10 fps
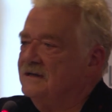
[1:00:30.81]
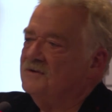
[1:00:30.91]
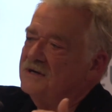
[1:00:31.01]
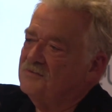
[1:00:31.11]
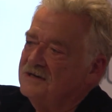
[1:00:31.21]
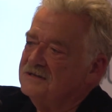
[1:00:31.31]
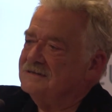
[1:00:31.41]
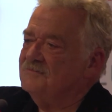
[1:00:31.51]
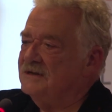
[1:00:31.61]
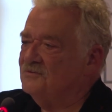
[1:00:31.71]
literary
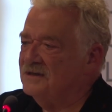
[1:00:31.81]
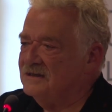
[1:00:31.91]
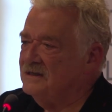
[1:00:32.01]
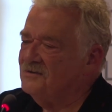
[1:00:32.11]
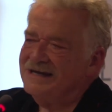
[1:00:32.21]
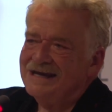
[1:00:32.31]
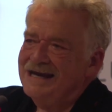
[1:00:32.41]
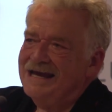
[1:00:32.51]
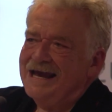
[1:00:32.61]
criticism, literary theory,